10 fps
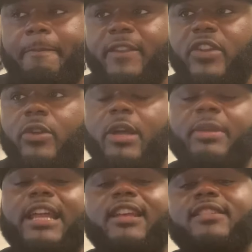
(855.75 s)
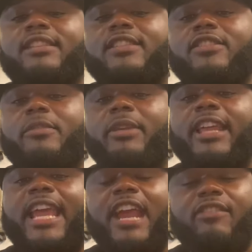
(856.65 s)
but that doesn't necessarily mean
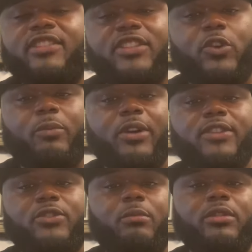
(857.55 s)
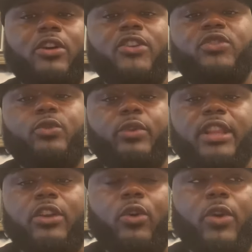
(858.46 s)
that every single person who belongs to a Greek
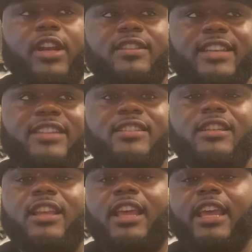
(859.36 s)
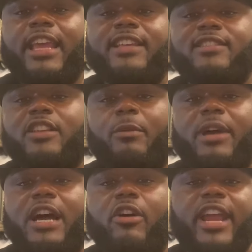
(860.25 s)
letter organization is
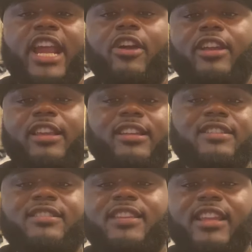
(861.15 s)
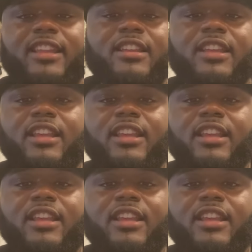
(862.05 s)
somehow arrogant, conceited,